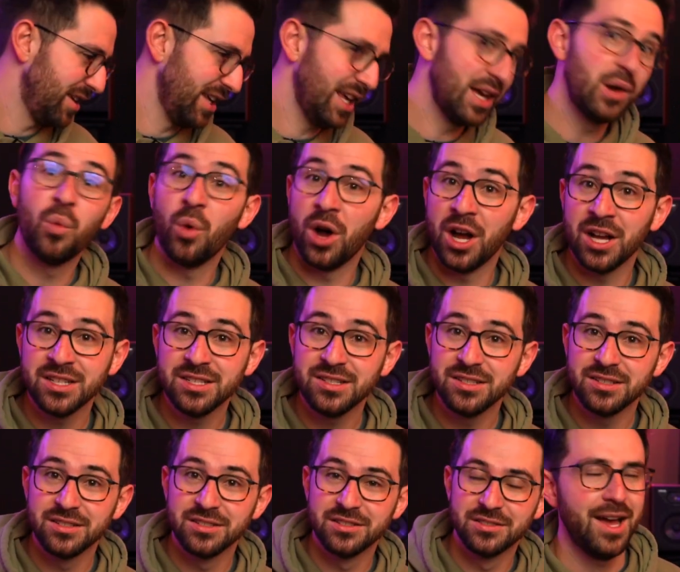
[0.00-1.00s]
It
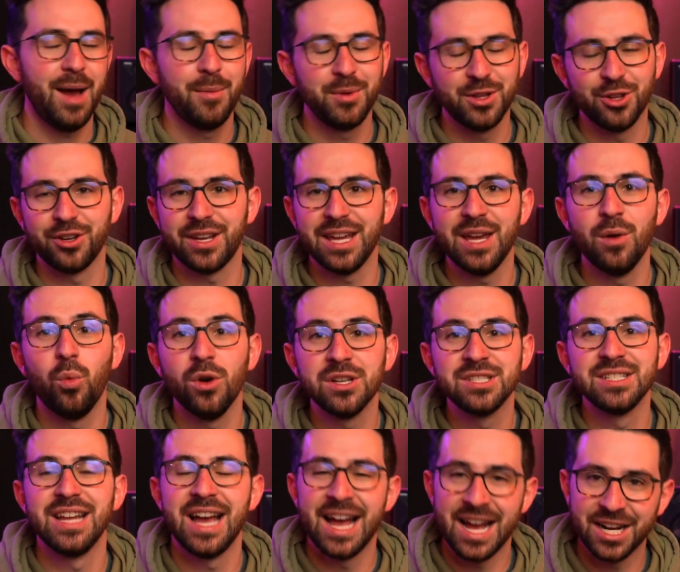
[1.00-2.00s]
was. I mean, look, it
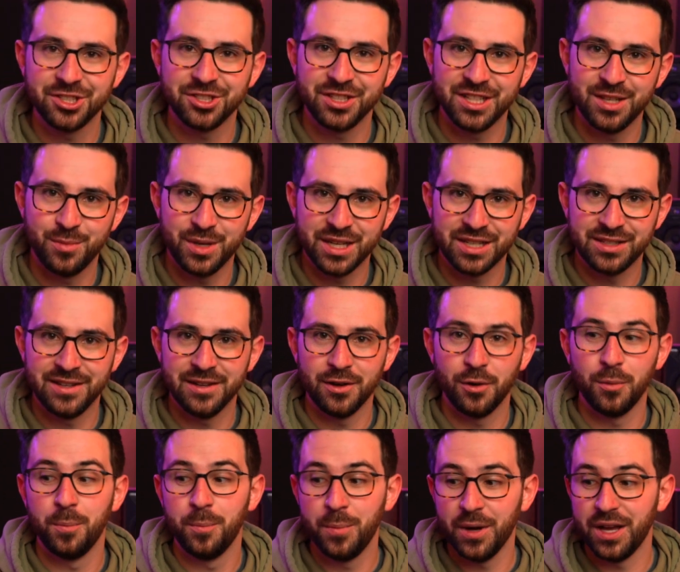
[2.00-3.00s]
wasn't actually a big
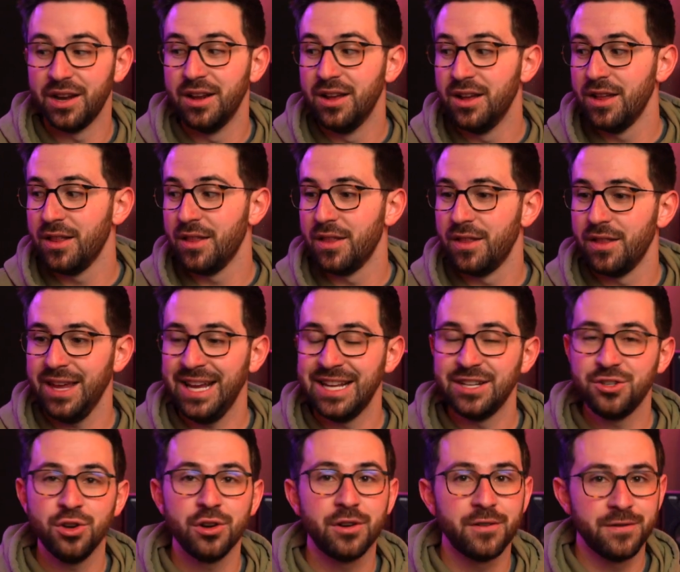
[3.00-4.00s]
deal, but
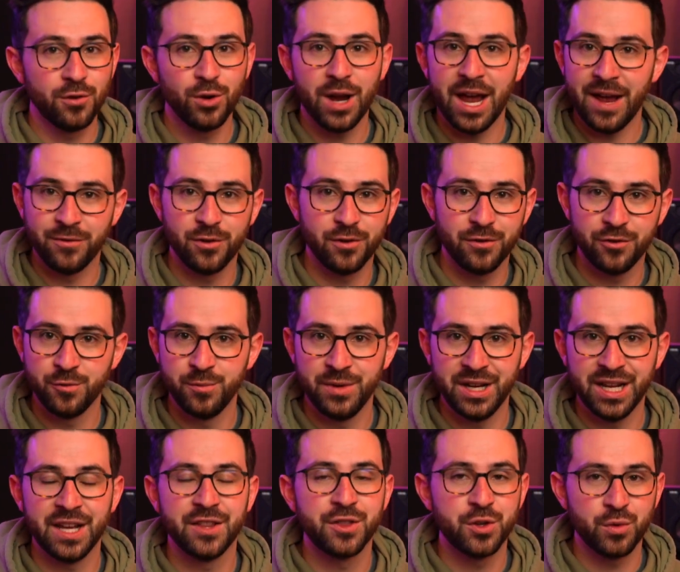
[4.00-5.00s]
it took forever for me
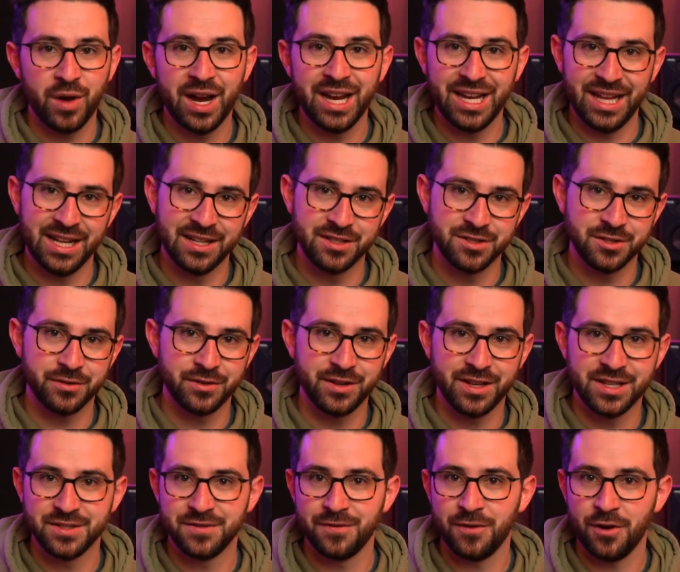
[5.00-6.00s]
to get the right answer
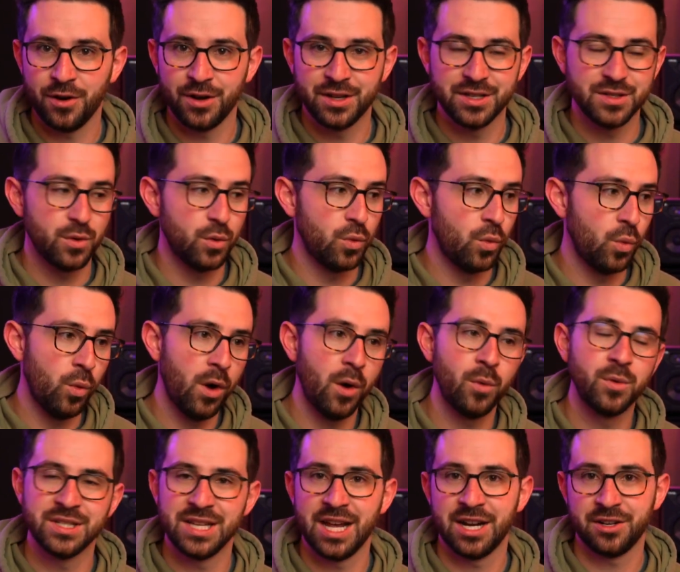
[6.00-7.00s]
as far as what
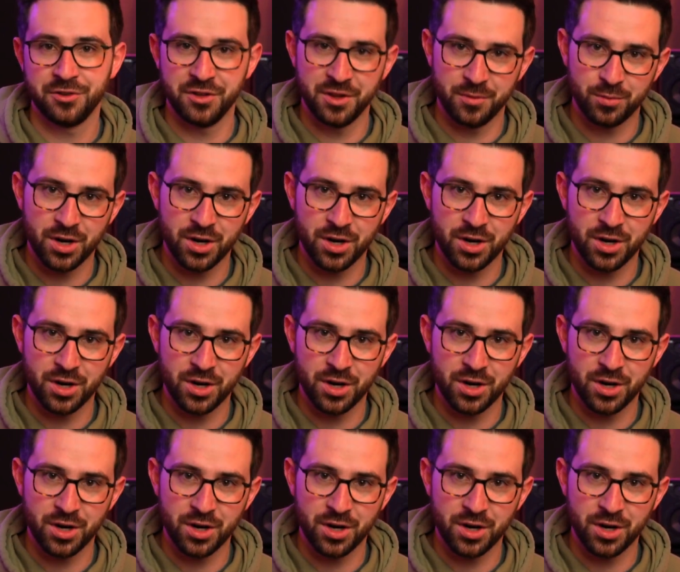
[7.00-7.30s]
was actually the